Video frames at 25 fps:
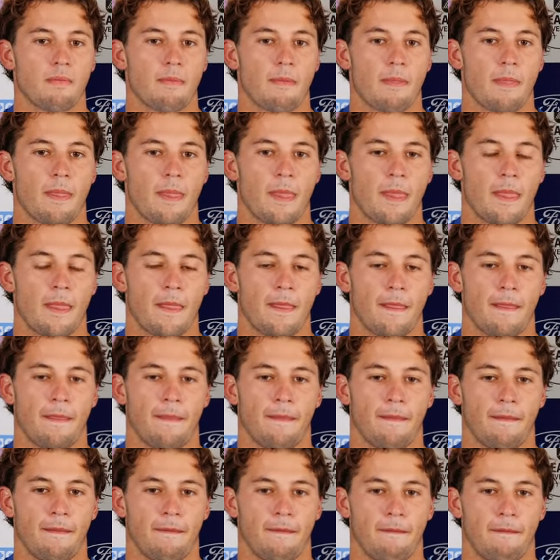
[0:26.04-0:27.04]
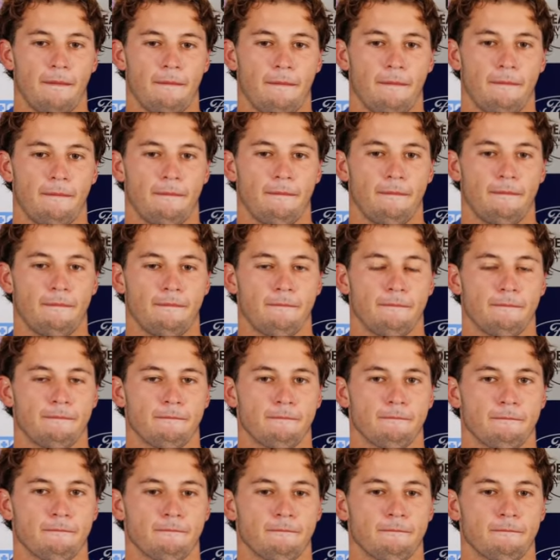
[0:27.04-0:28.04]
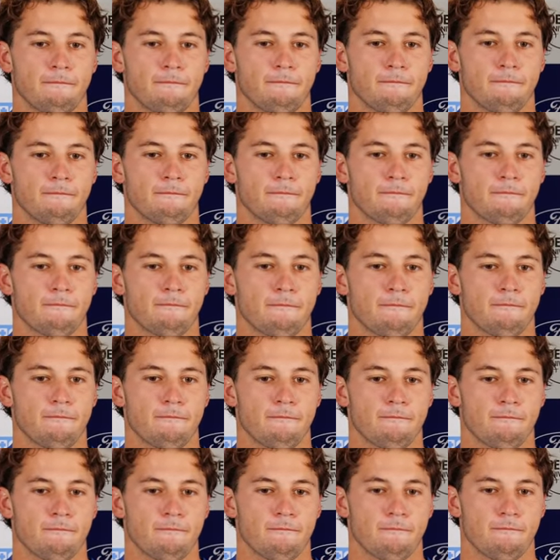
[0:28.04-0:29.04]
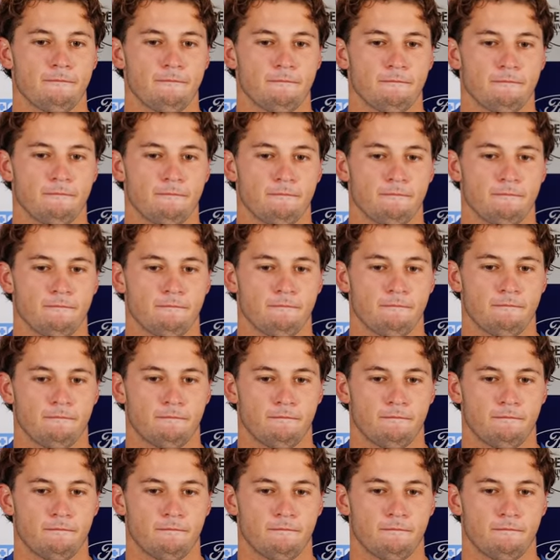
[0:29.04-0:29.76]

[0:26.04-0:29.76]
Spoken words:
(not speaking)